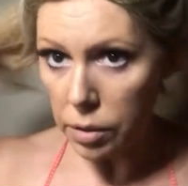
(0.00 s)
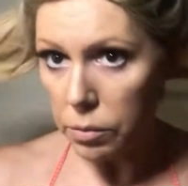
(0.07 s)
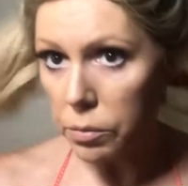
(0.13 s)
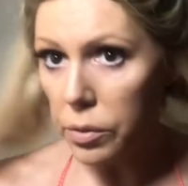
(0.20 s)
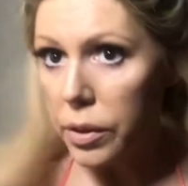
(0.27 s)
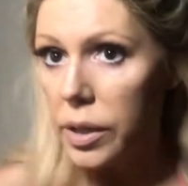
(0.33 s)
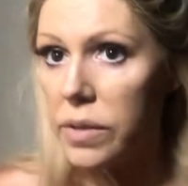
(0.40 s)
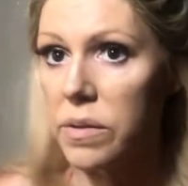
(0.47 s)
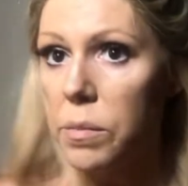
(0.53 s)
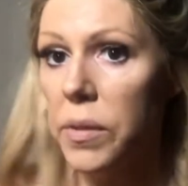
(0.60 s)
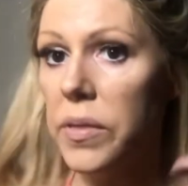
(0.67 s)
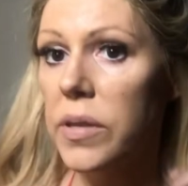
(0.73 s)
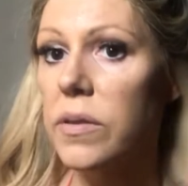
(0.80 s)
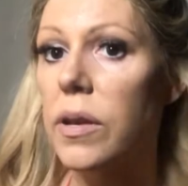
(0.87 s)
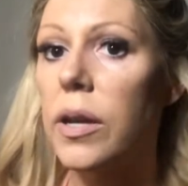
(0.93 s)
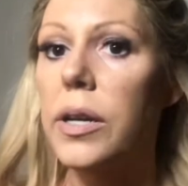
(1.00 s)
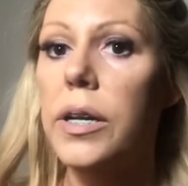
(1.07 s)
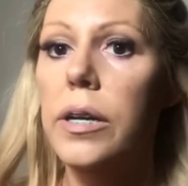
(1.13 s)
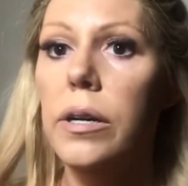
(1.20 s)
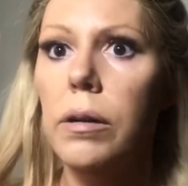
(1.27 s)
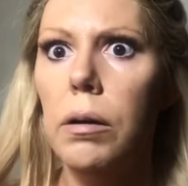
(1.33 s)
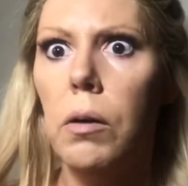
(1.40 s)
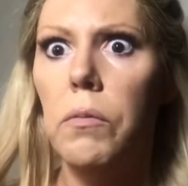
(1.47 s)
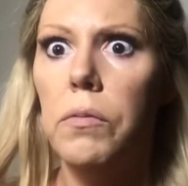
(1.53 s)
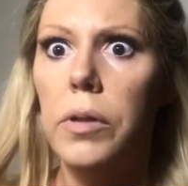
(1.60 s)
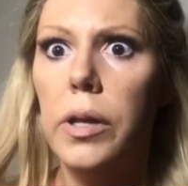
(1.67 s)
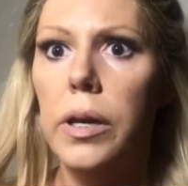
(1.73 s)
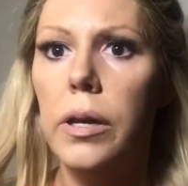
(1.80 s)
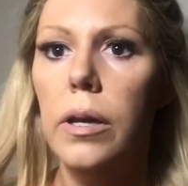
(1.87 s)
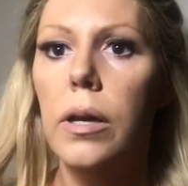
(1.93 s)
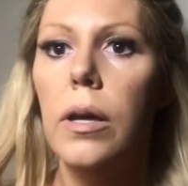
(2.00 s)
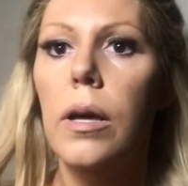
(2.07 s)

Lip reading: really submit this on here, hopefully.